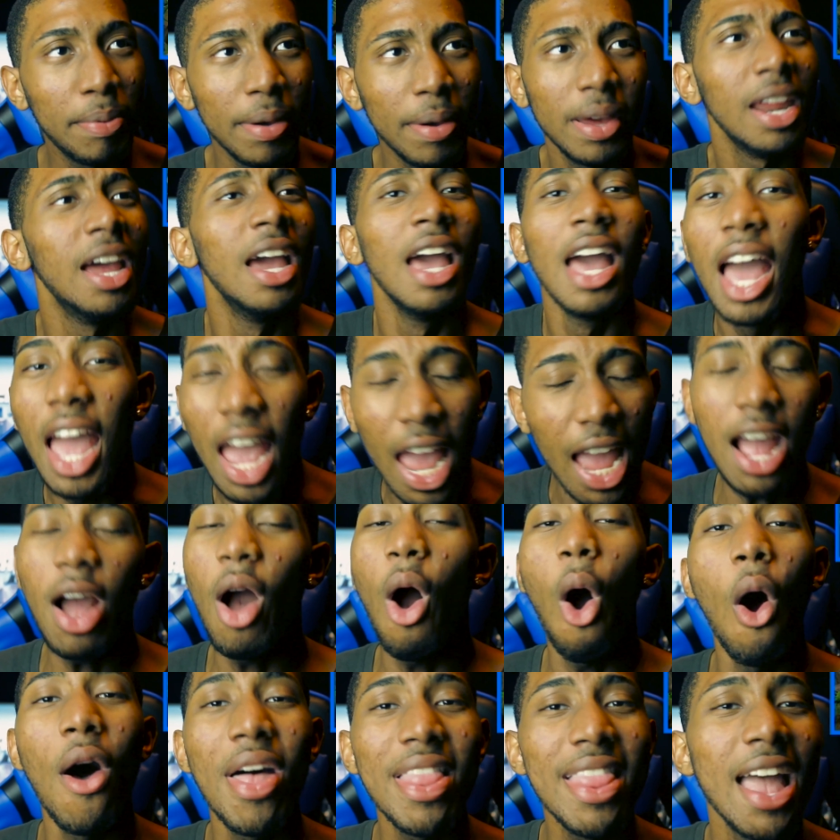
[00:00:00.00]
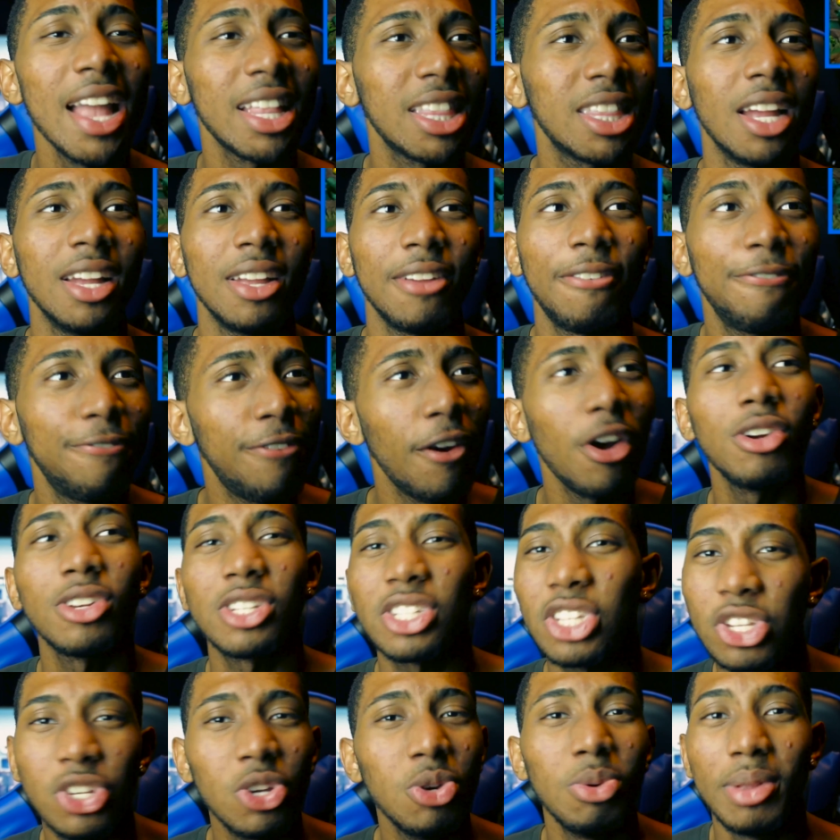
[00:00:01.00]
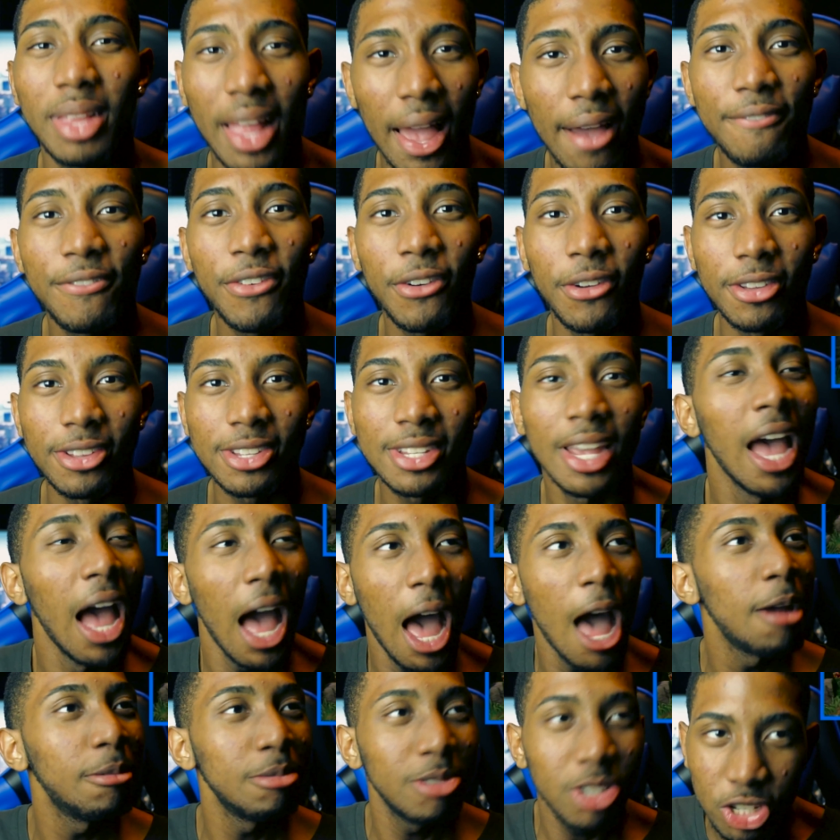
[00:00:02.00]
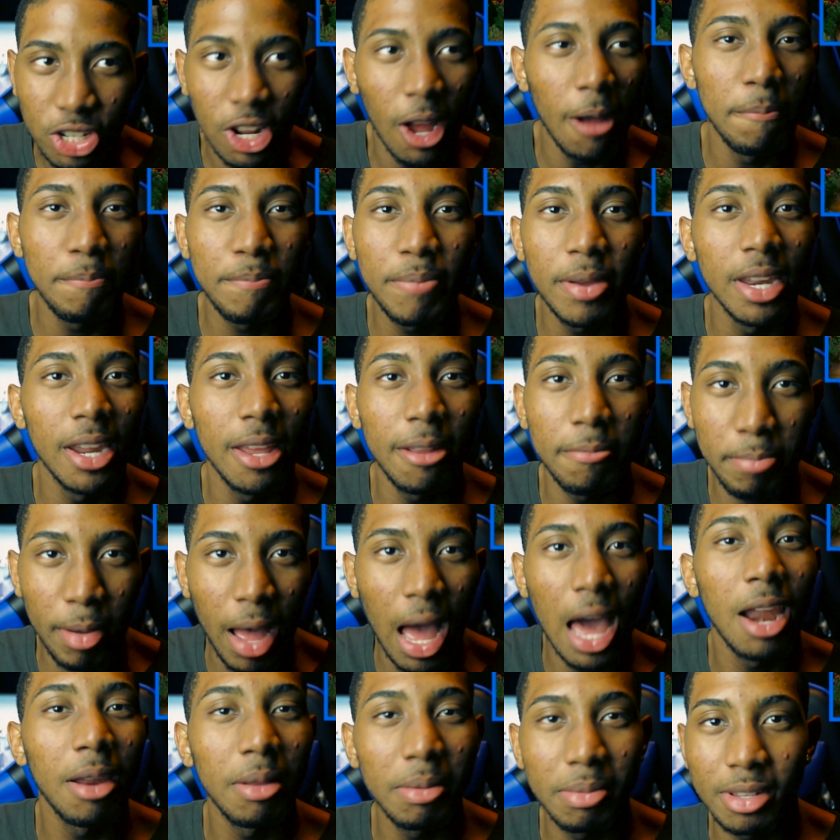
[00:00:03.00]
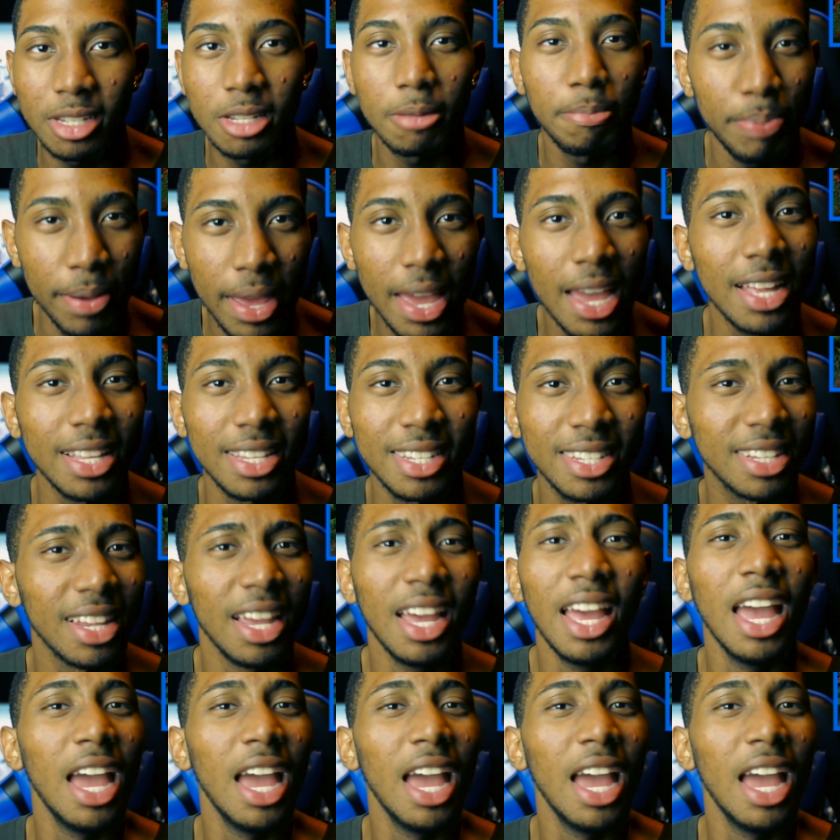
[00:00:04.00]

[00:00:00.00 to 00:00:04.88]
But on like the first 2 levels, I'm jumping in bottomless pits.